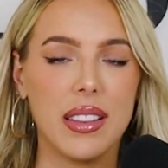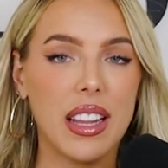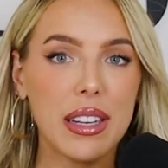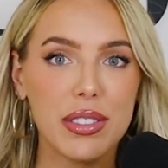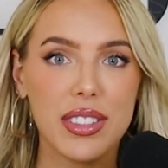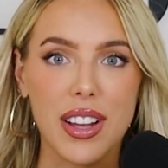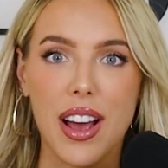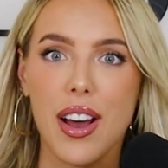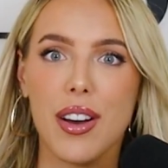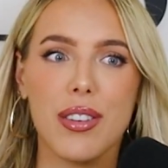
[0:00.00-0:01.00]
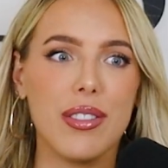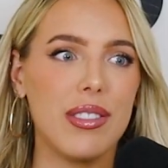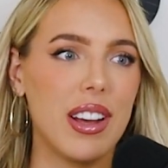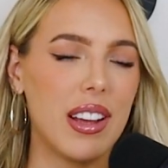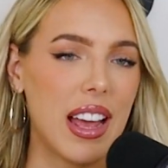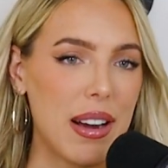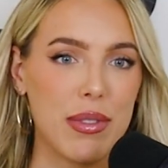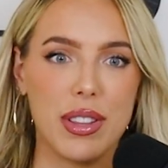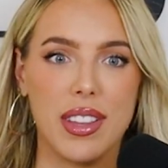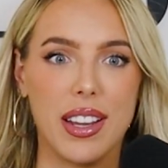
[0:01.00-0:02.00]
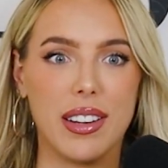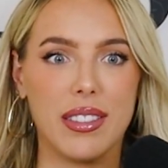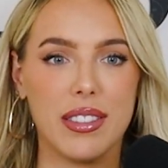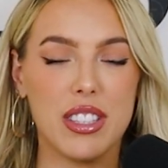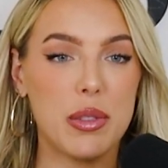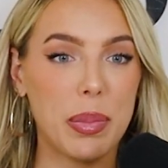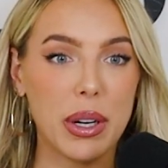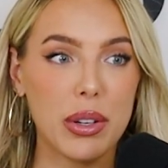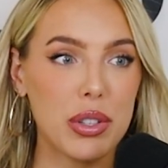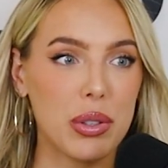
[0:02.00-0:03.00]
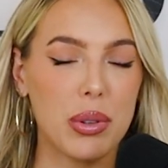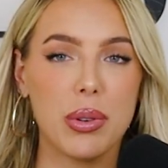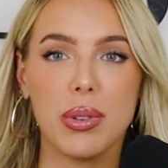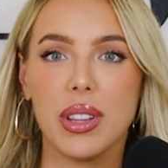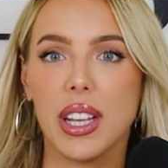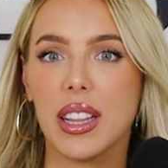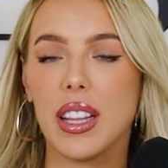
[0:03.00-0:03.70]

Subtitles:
lifestyle, everything, spiritual,